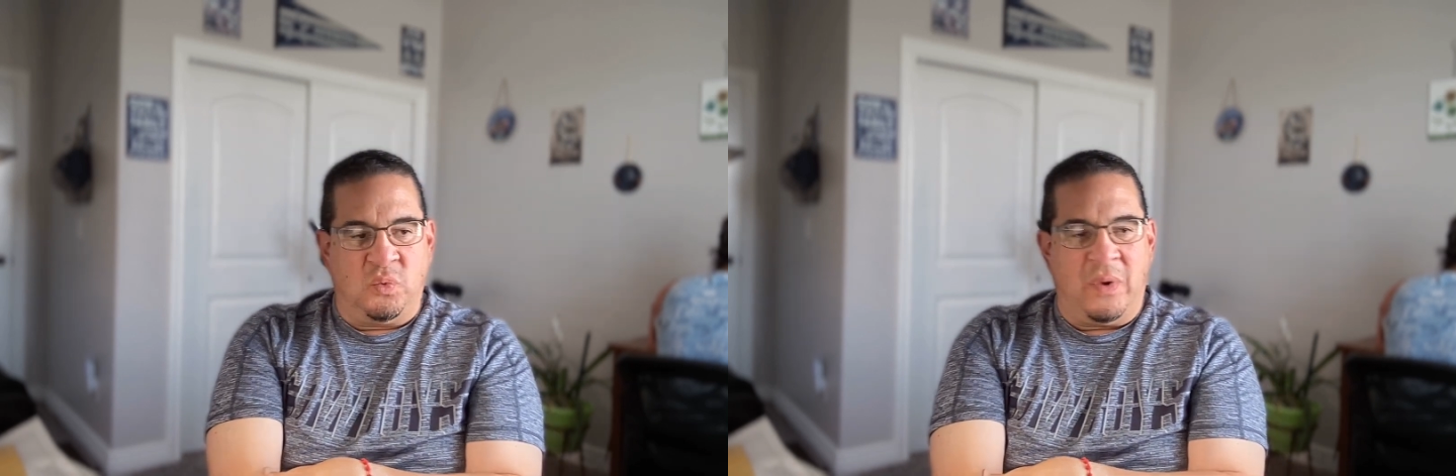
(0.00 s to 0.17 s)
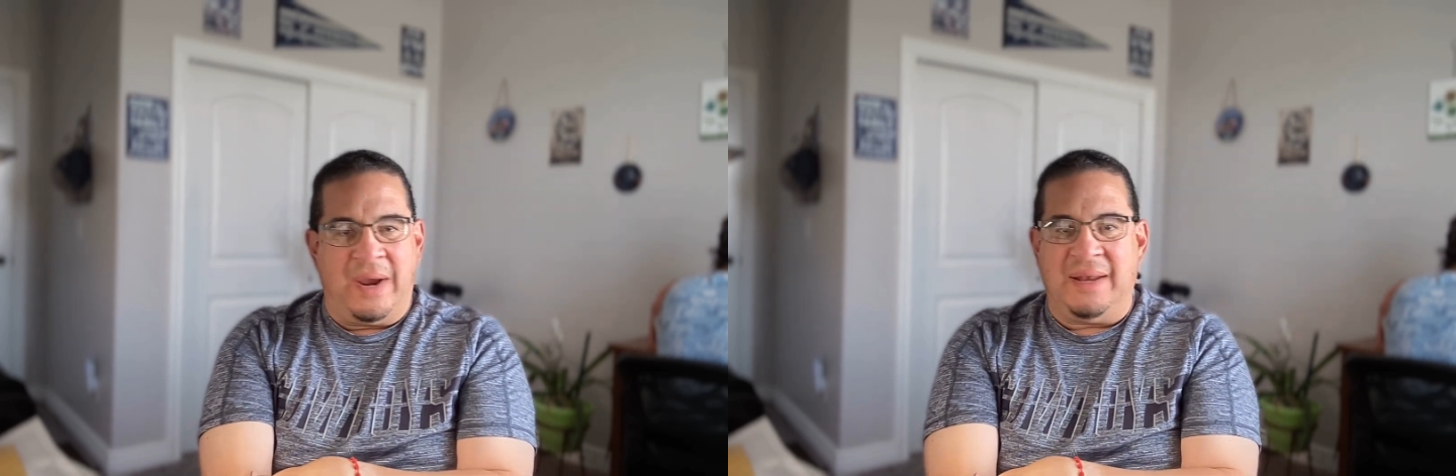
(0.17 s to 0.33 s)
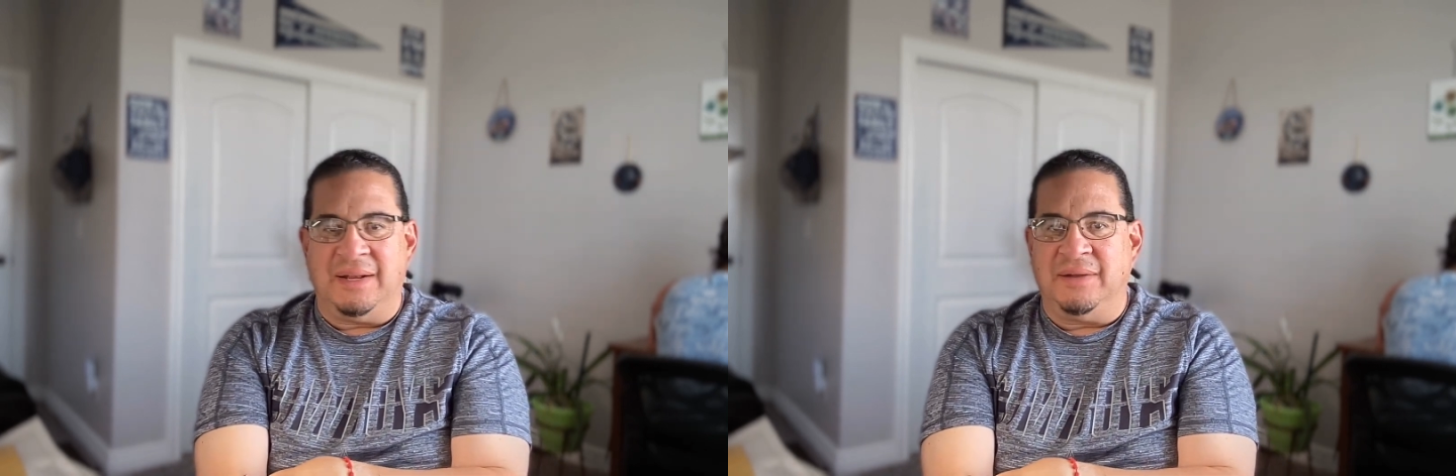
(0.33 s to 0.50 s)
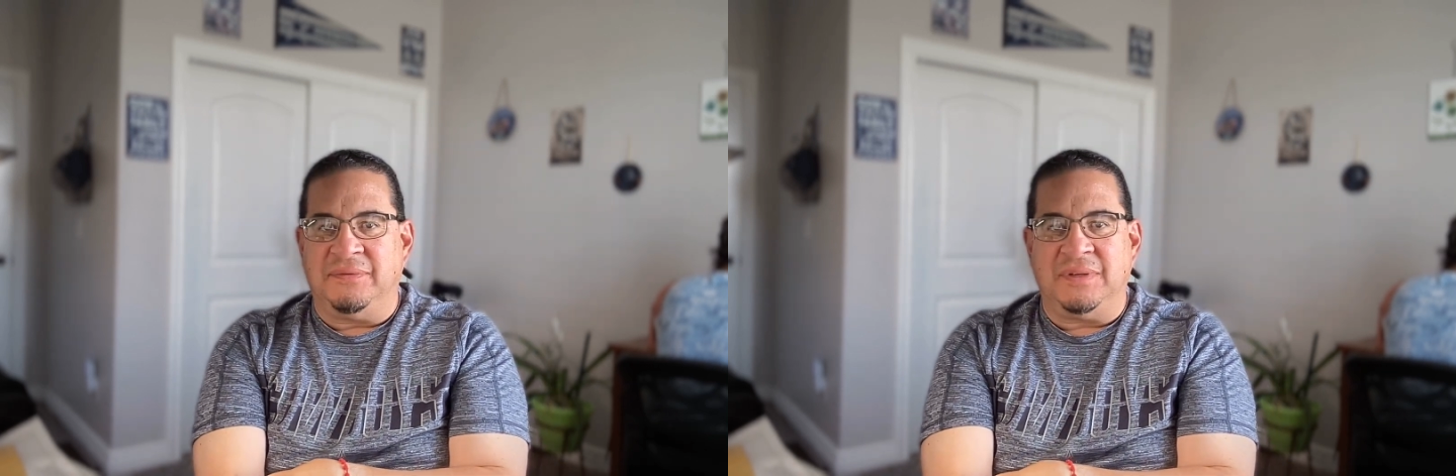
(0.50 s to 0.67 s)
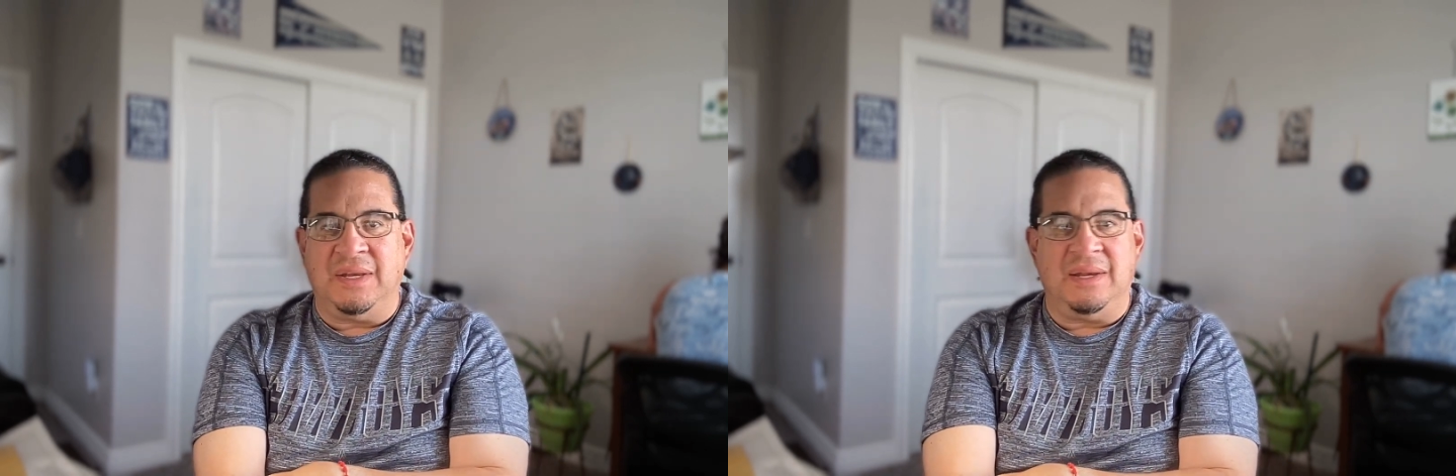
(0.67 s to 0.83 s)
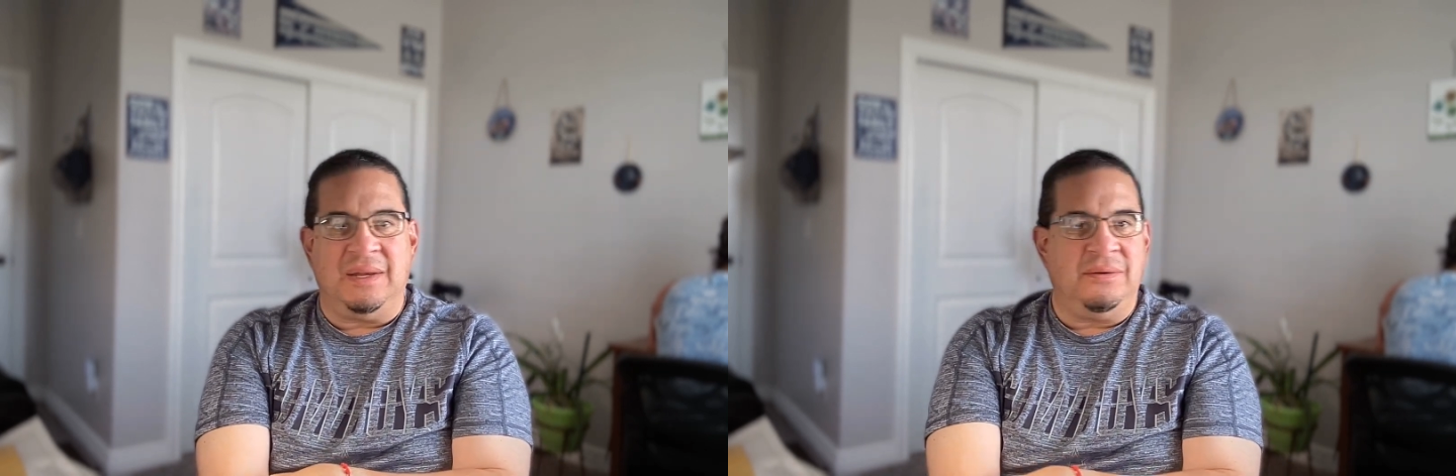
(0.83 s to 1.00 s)

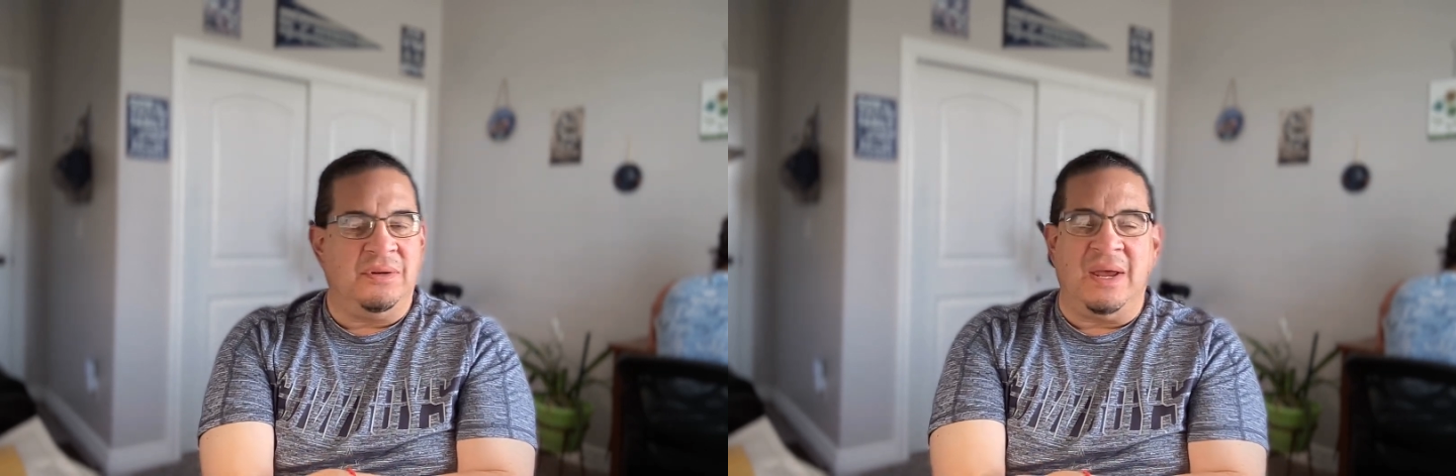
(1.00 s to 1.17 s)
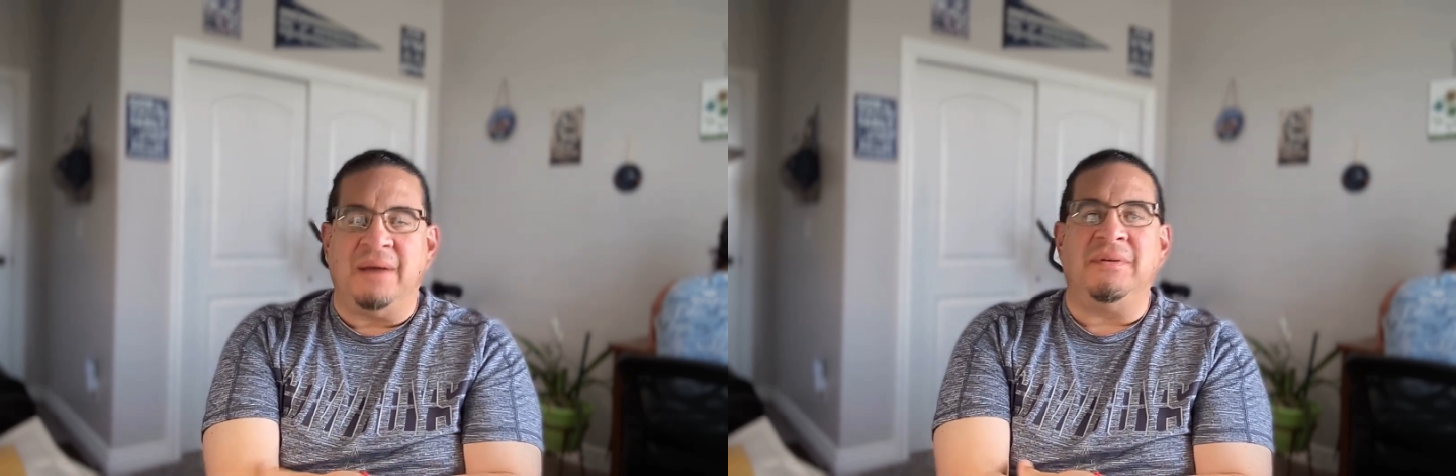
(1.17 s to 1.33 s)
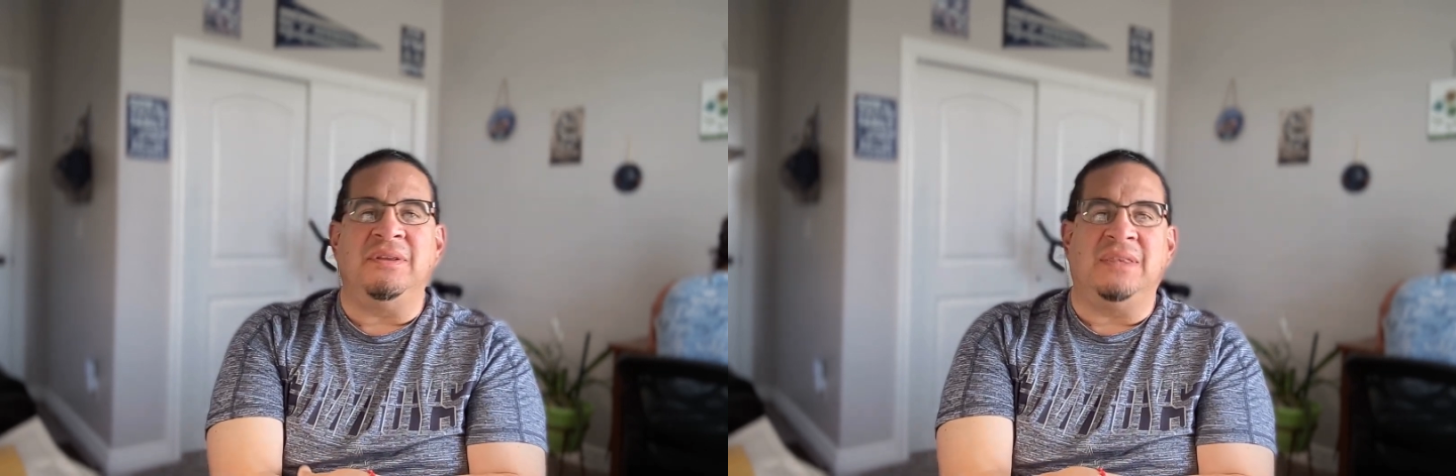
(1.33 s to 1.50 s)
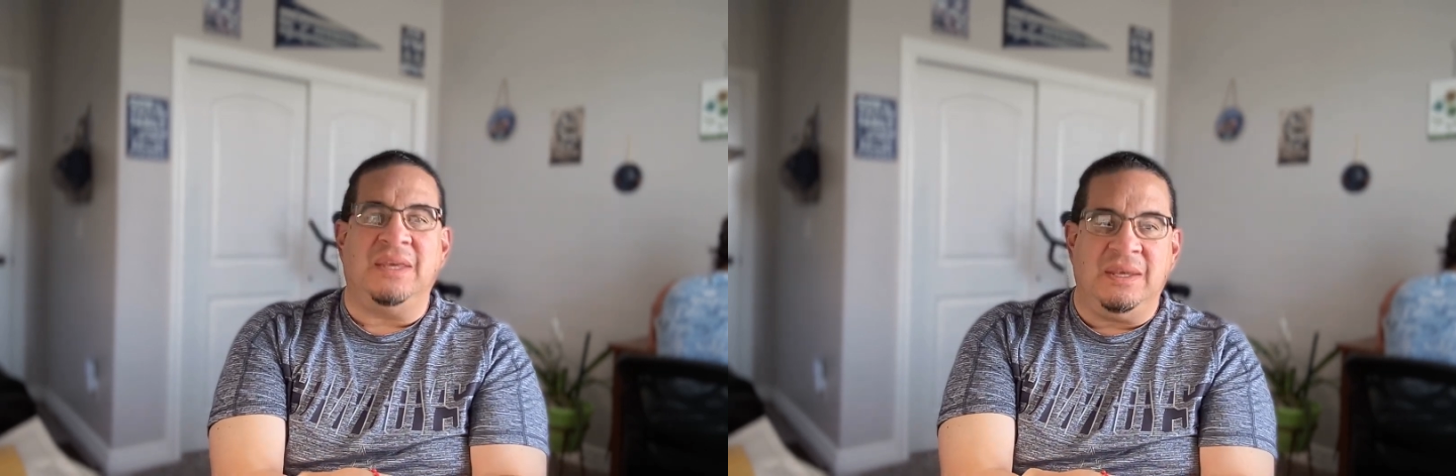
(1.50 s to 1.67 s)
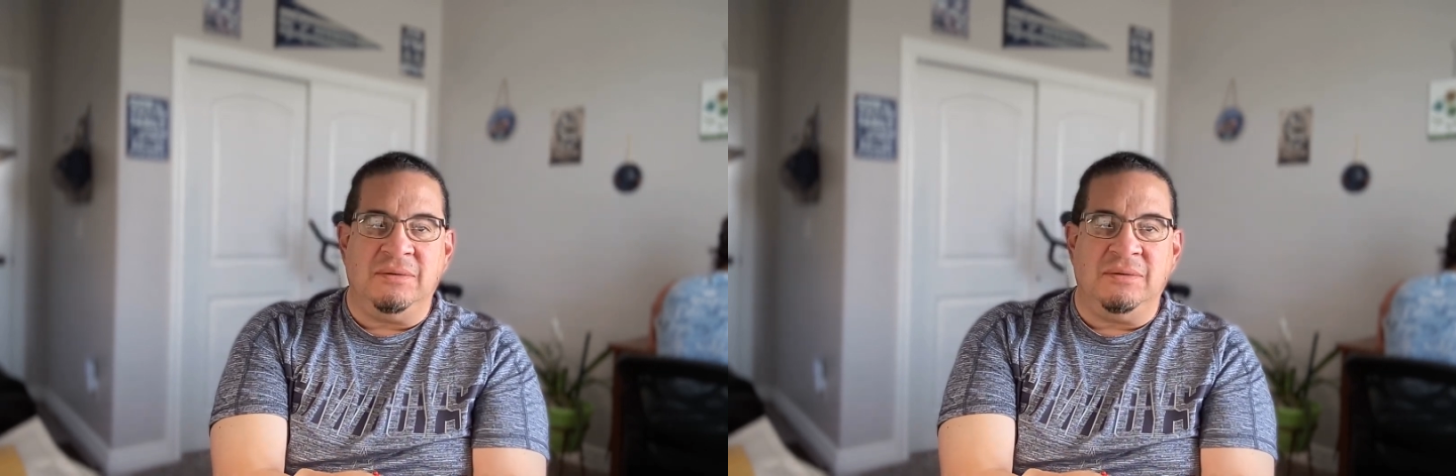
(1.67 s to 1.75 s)
weightlifting, everything.